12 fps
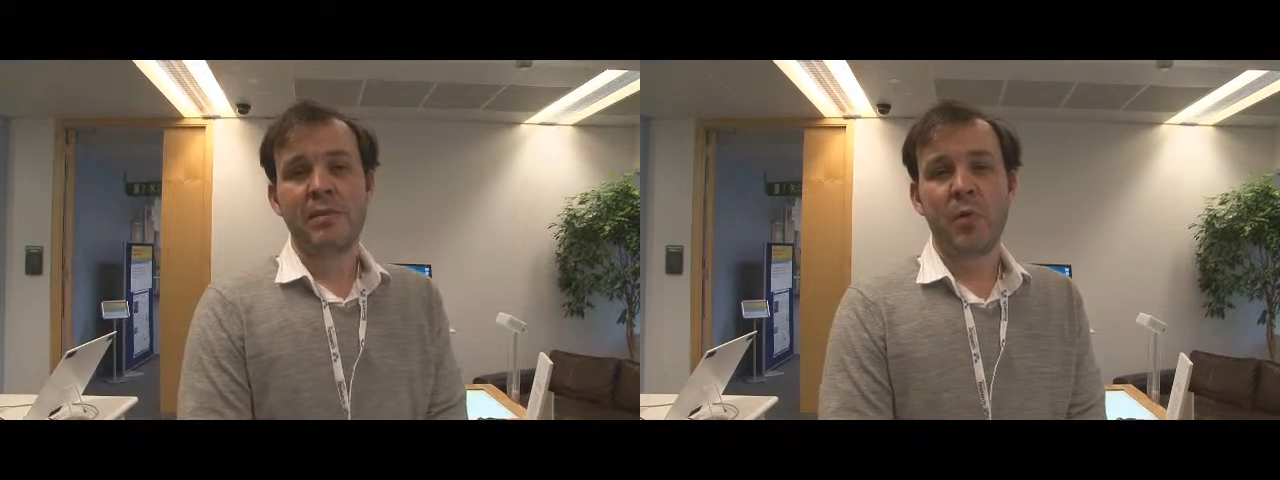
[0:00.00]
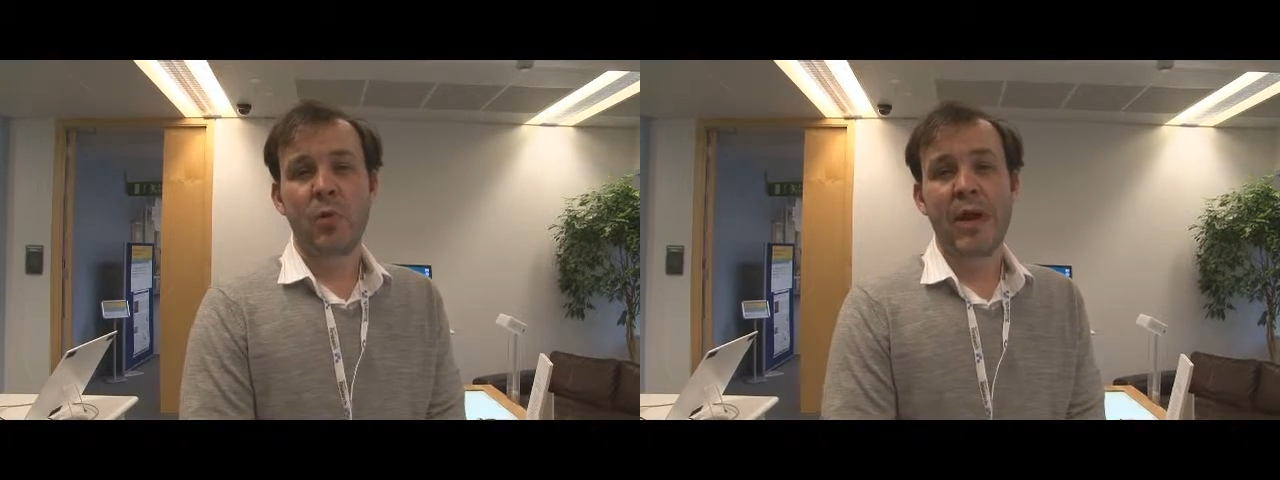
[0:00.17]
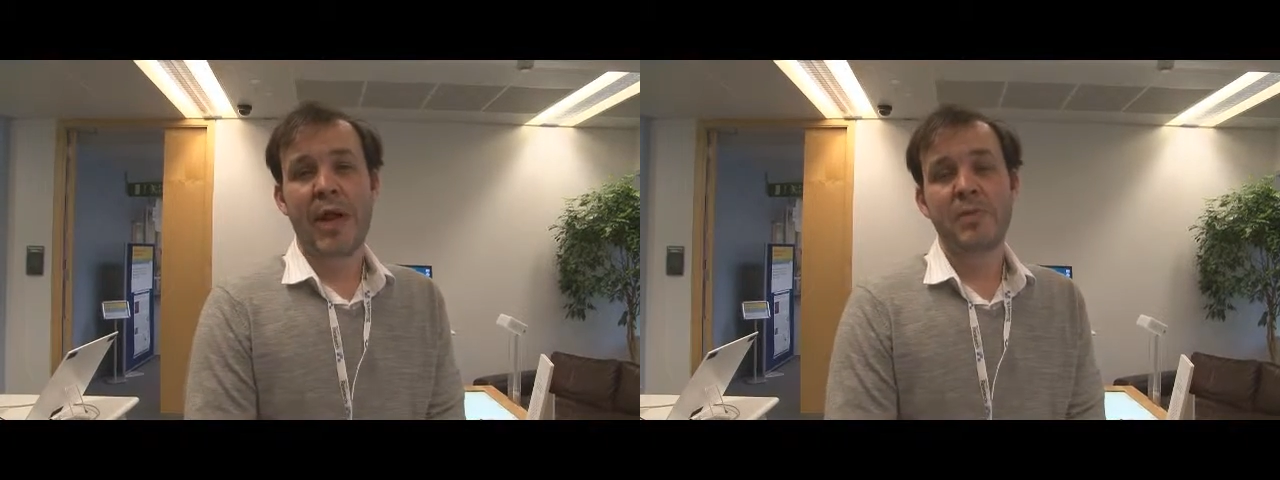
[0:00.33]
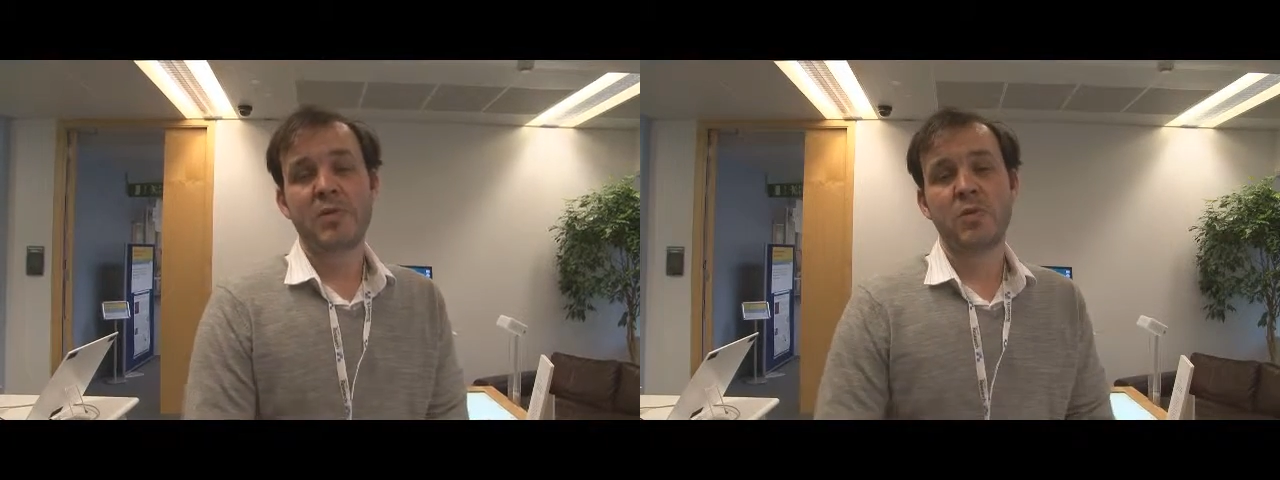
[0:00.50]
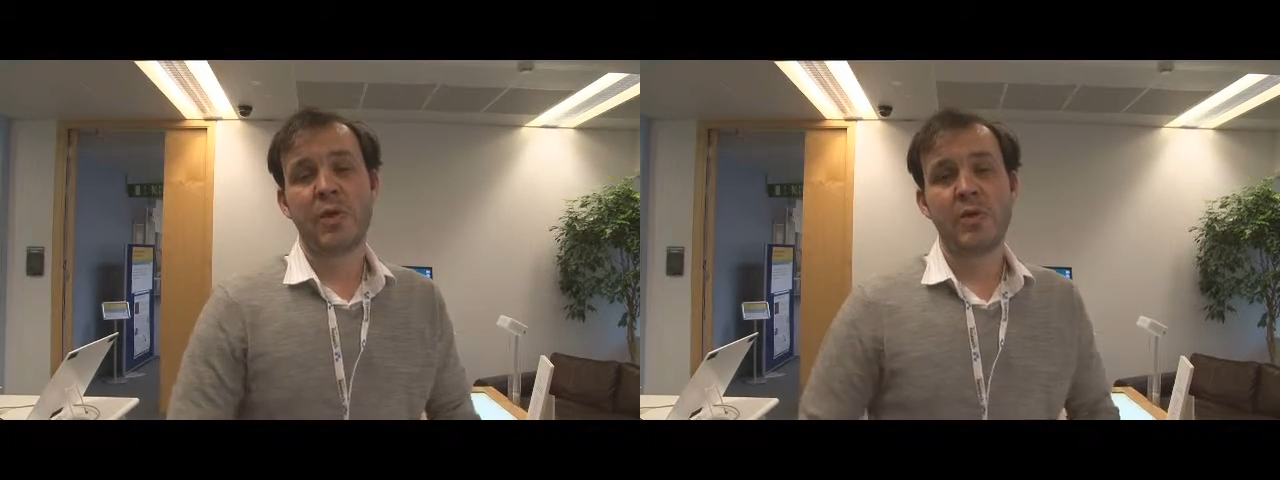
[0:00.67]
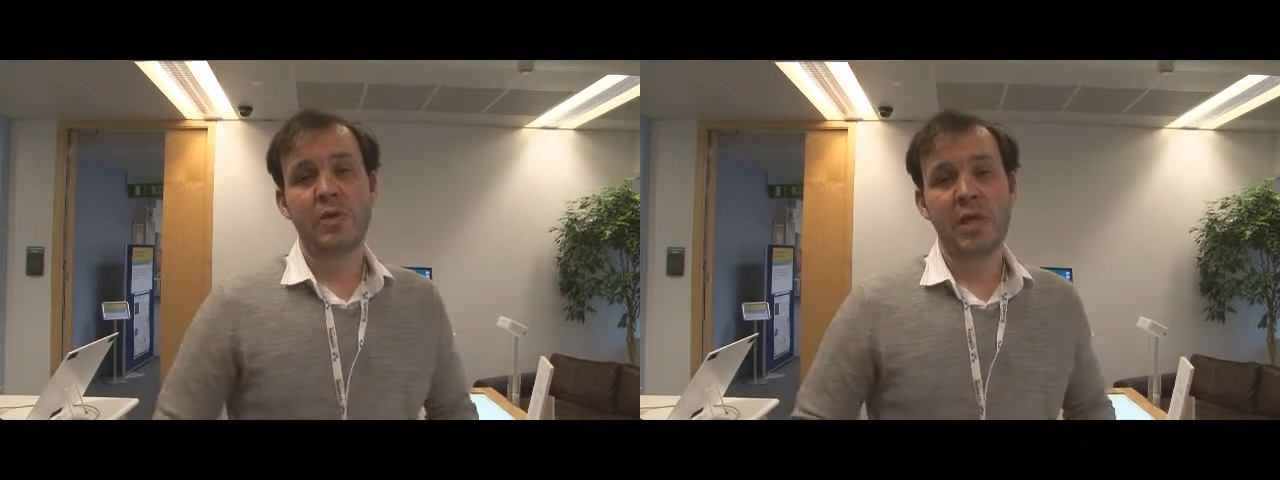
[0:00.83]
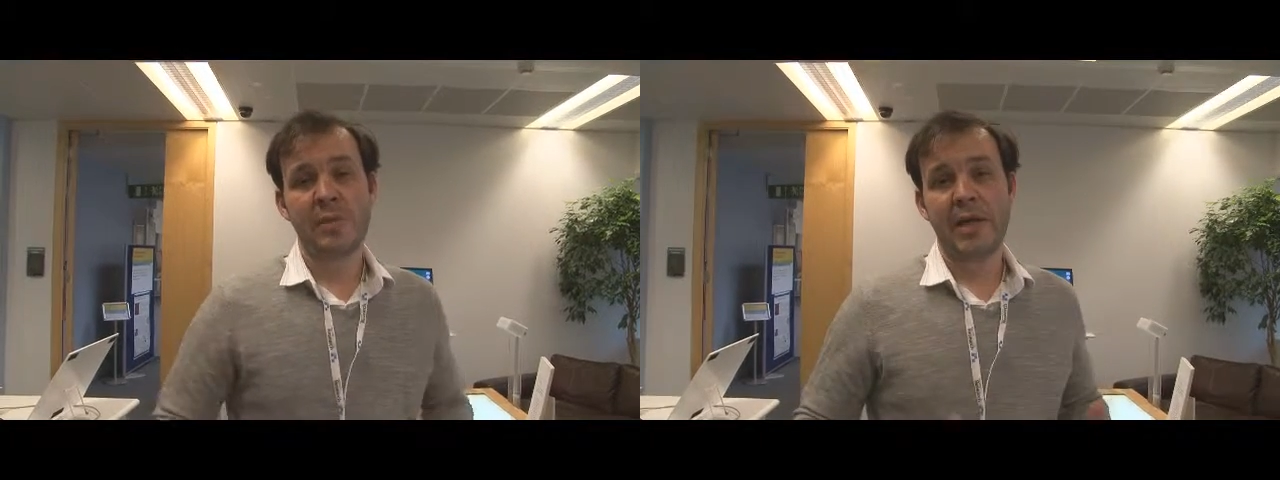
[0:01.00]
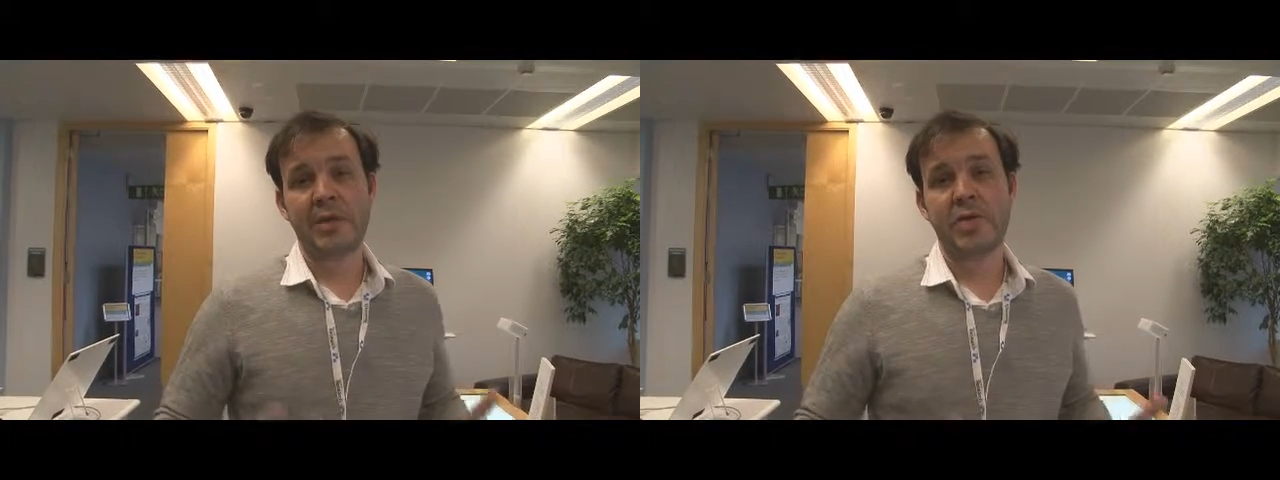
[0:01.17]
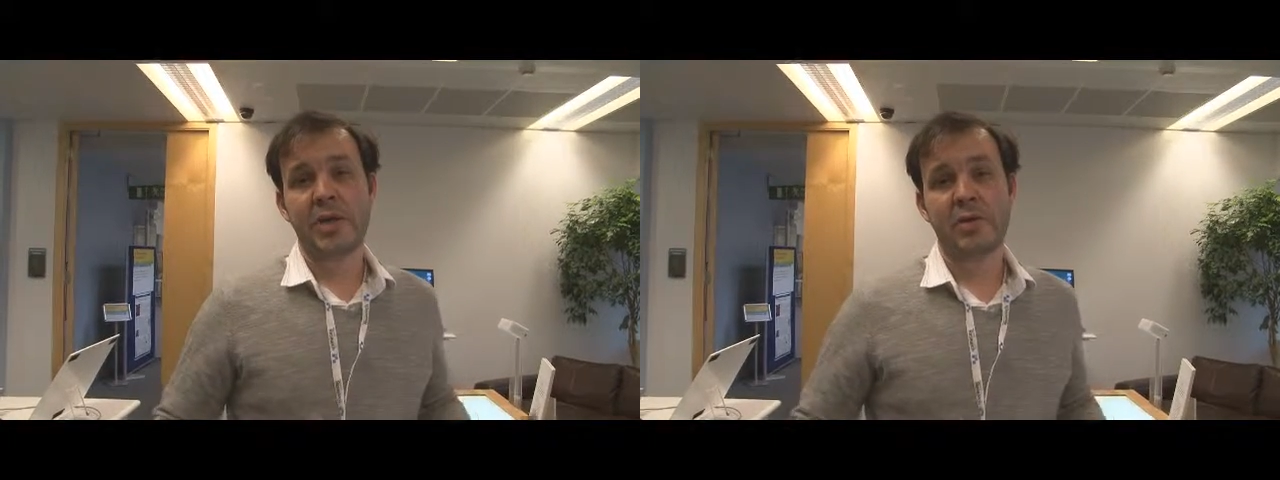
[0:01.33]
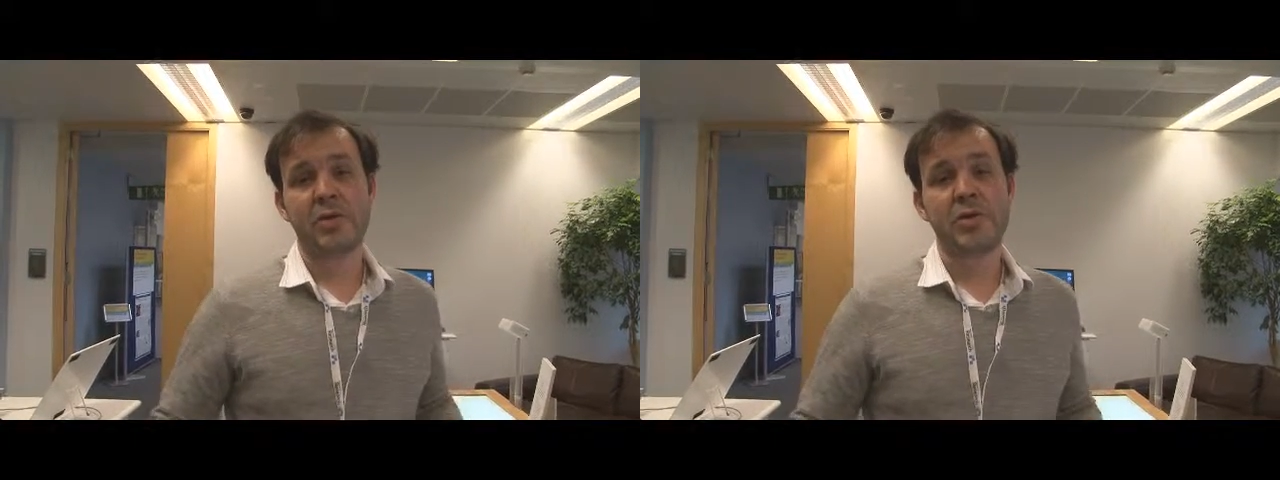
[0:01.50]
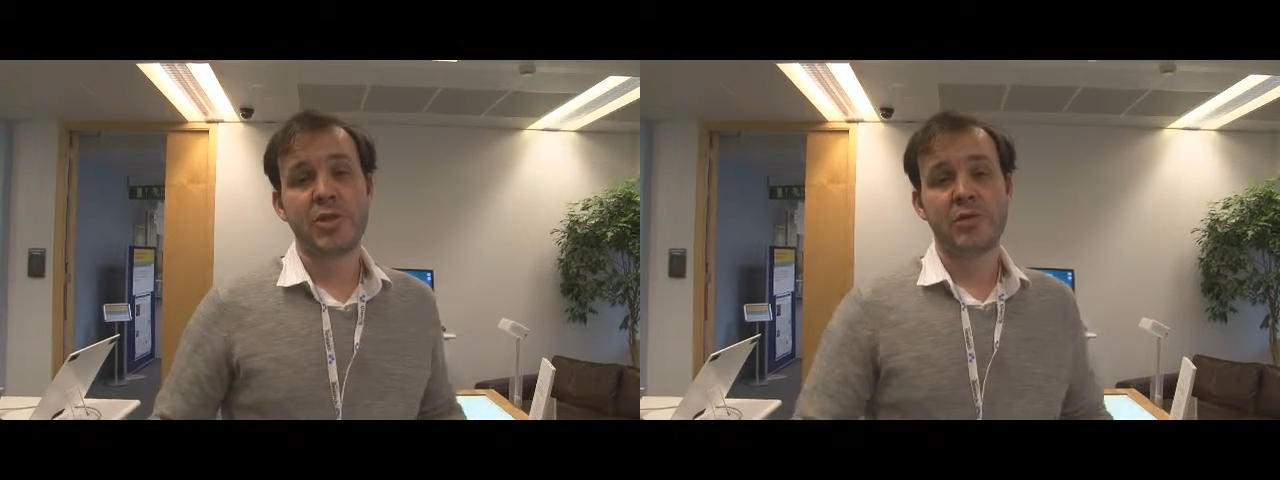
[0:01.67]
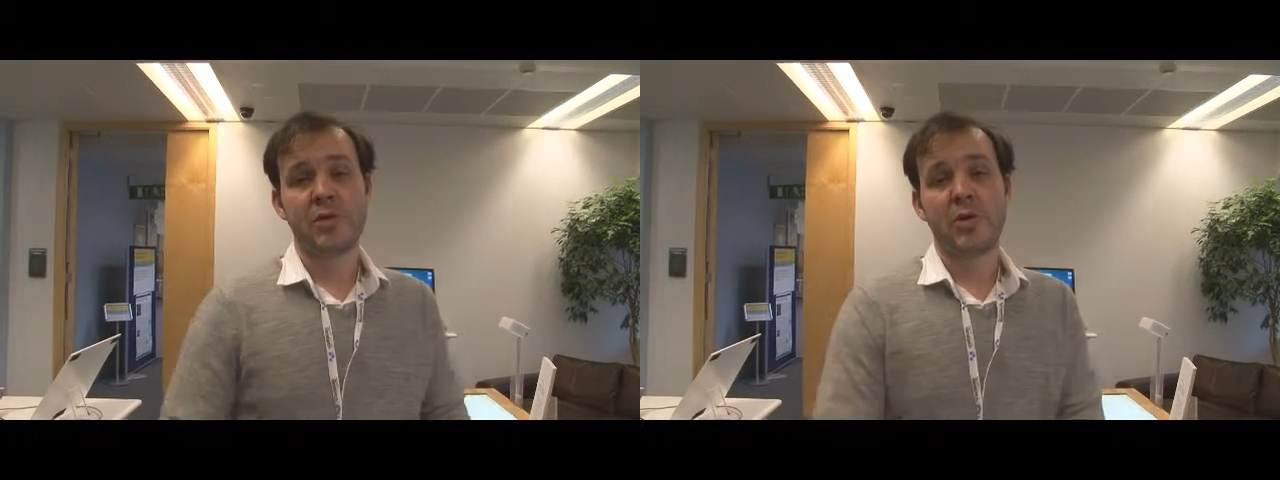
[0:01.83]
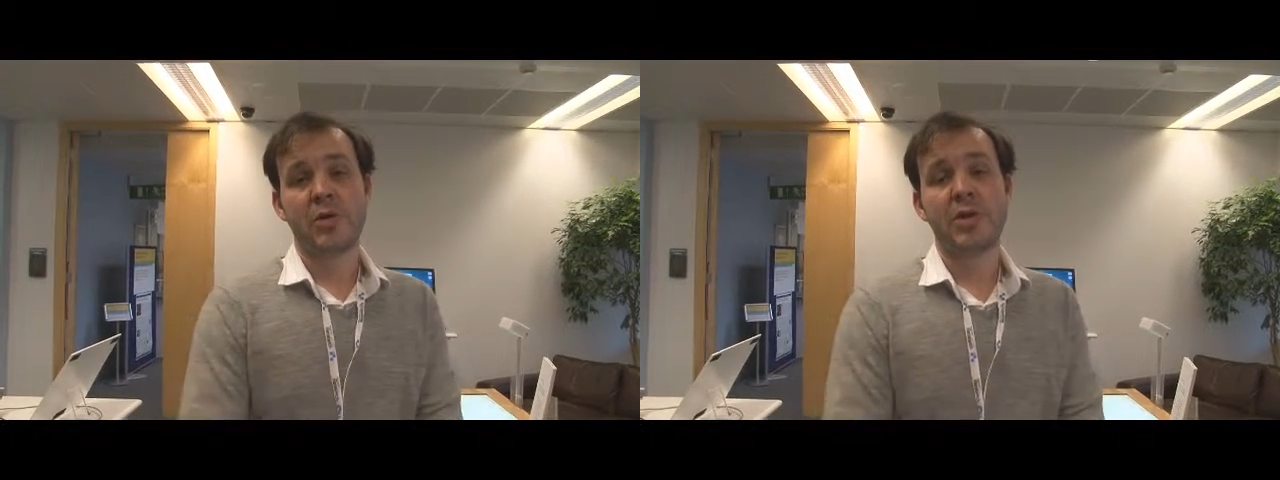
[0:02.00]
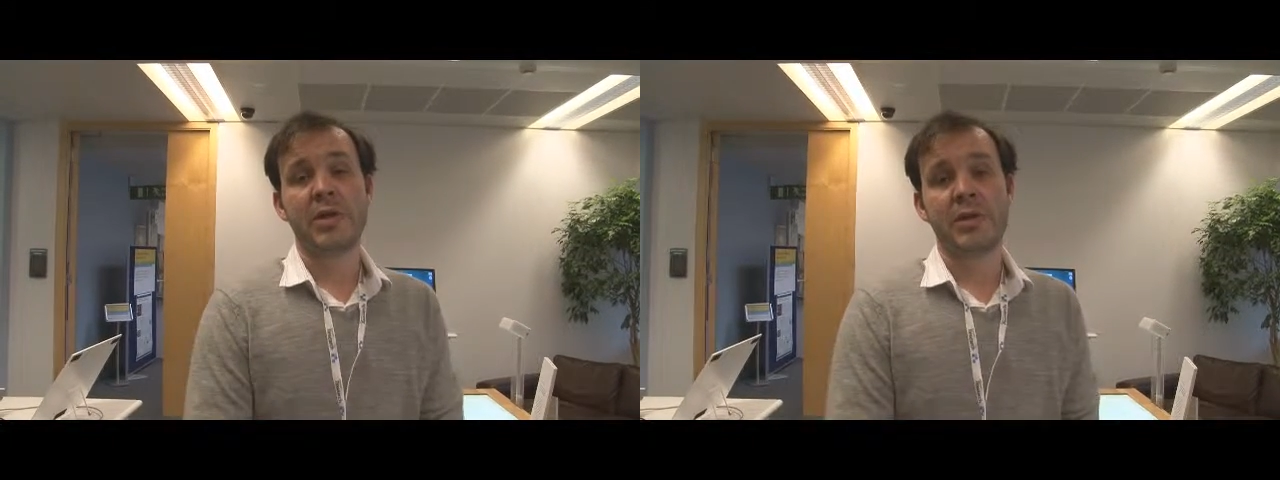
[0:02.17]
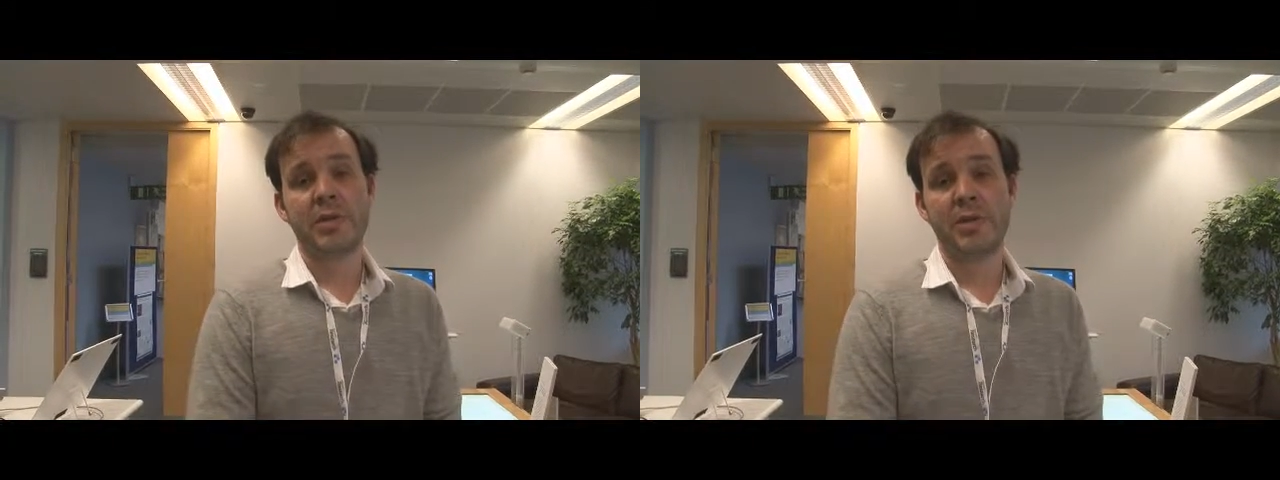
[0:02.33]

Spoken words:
But what happens when you keep that technology for longer